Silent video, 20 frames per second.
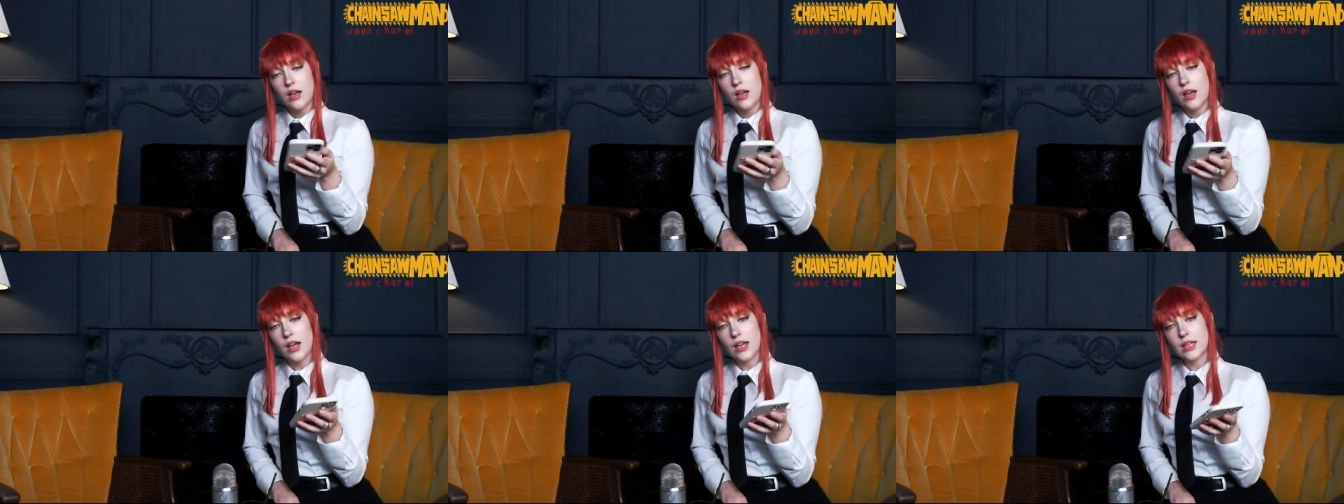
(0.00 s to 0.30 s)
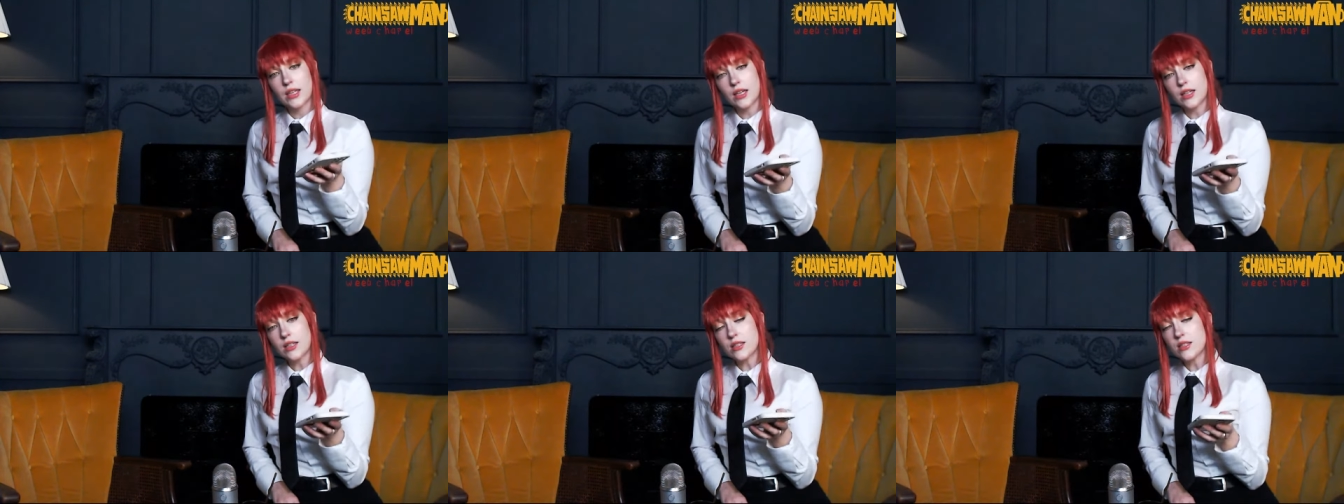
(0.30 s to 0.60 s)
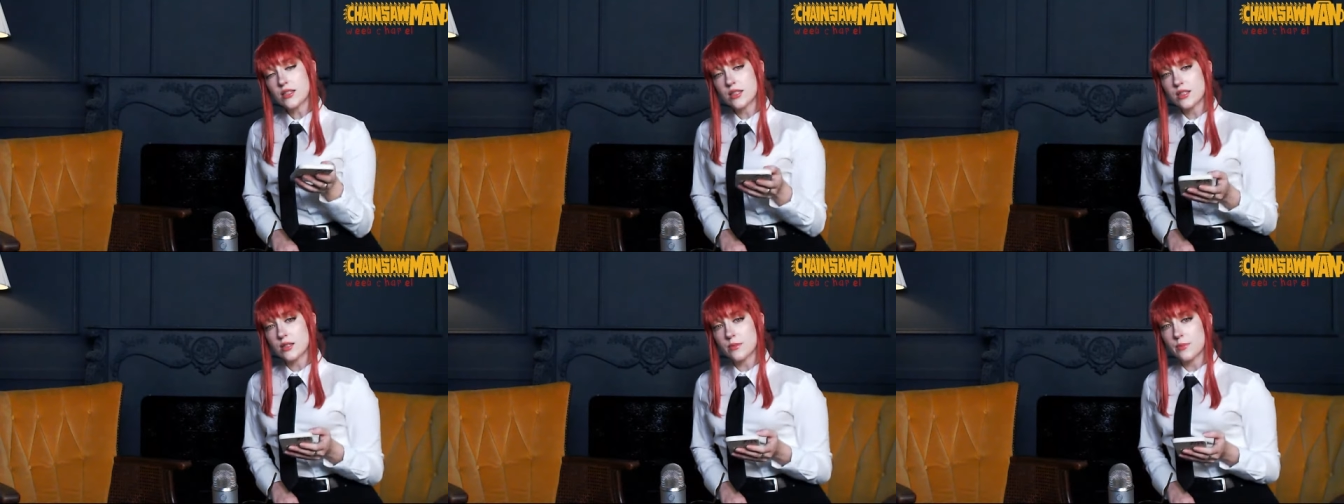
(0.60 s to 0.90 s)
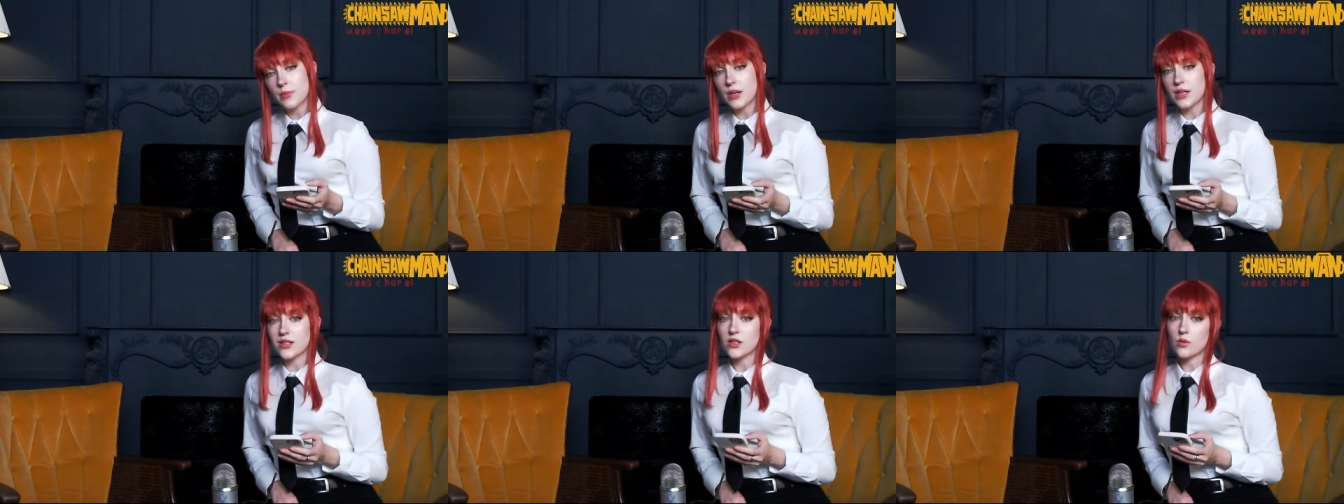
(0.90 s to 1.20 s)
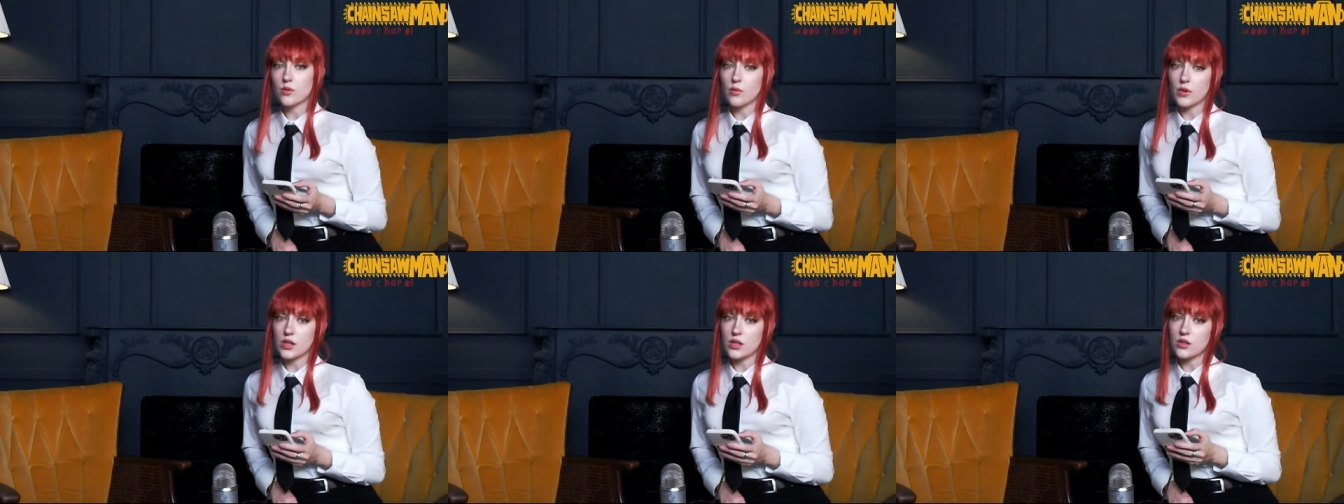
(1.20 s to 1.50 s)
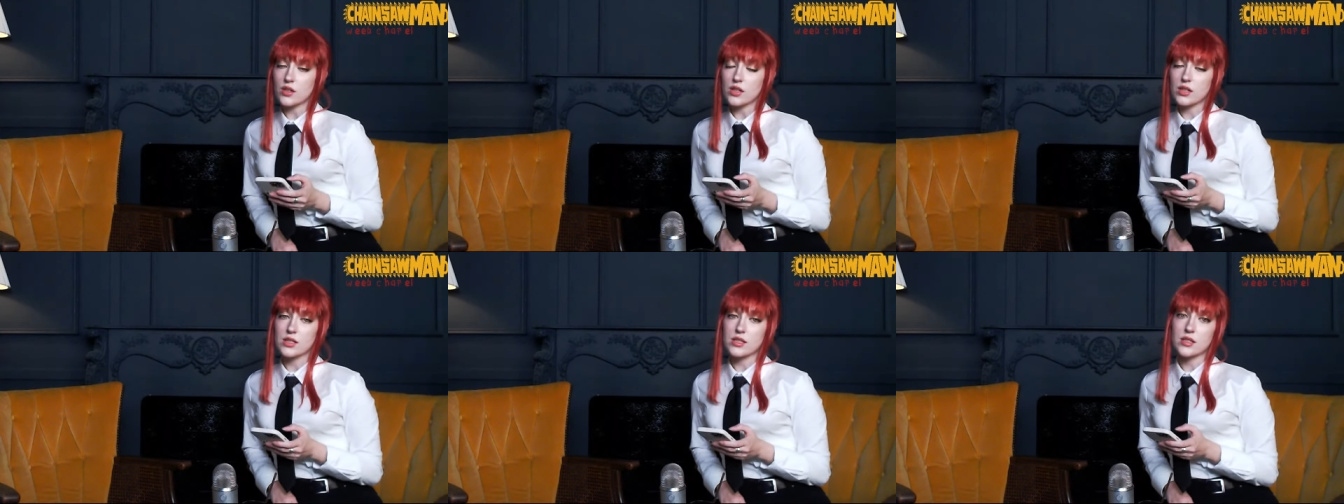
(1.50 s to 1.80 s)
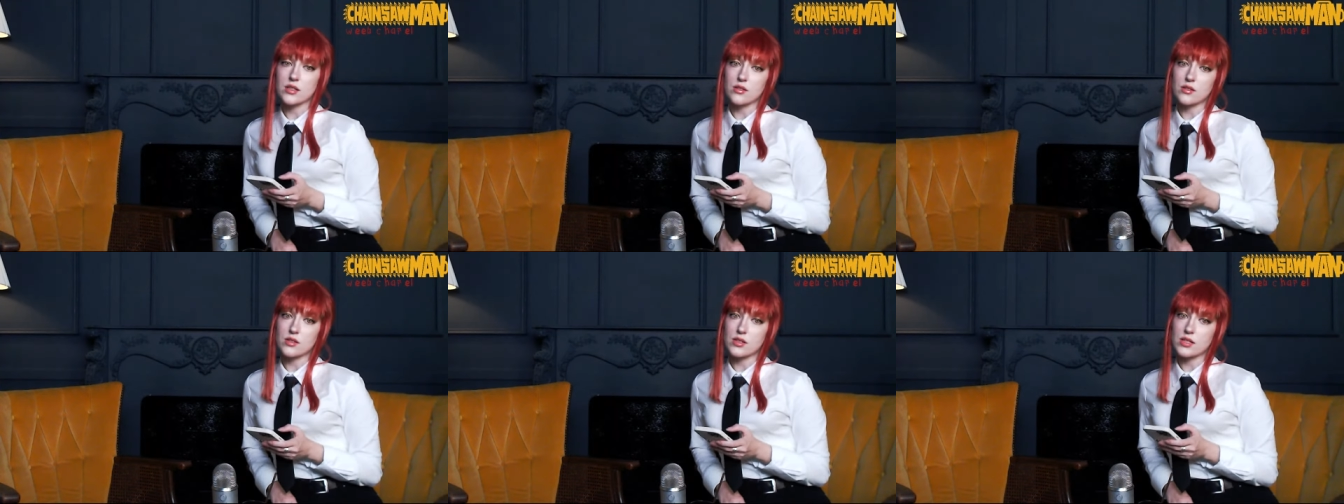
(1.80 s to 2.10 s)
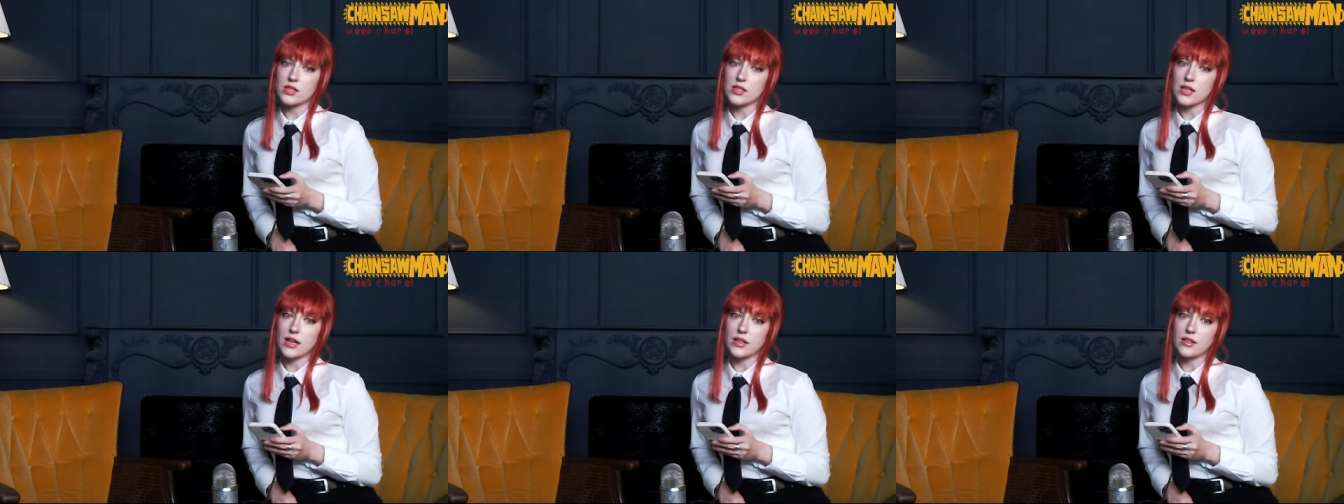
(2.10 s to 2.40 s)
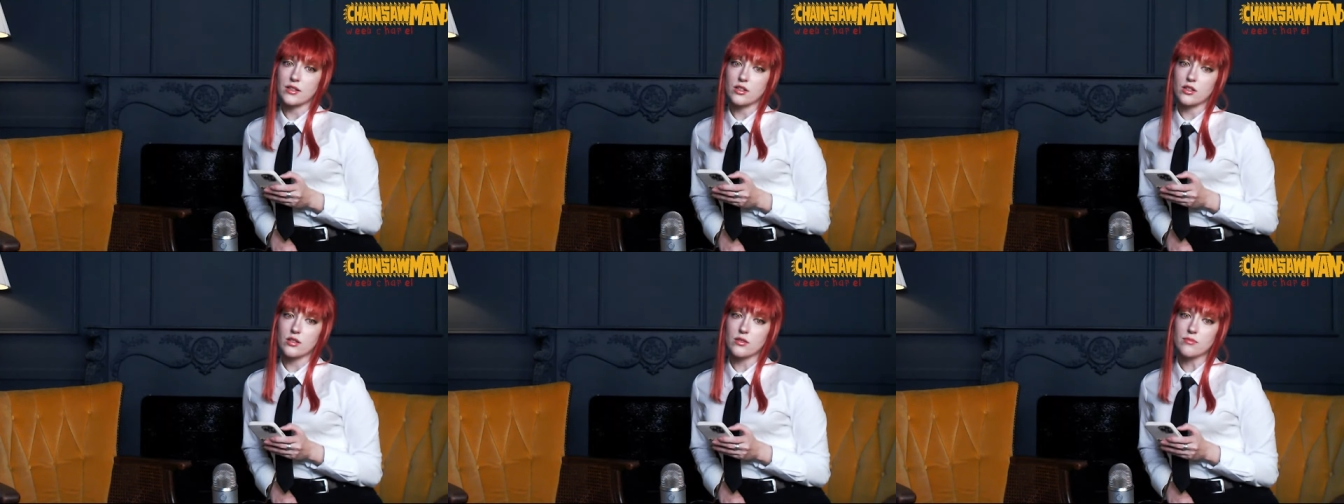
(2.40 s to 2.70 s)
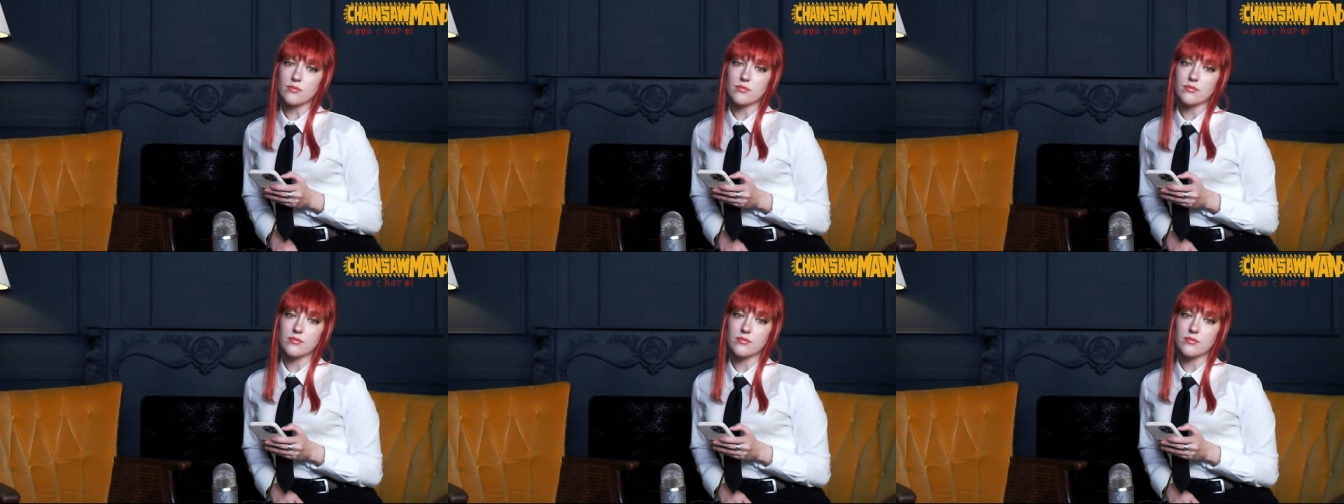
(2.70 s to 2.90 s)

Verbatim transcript: I guess it depends on what you consider designer,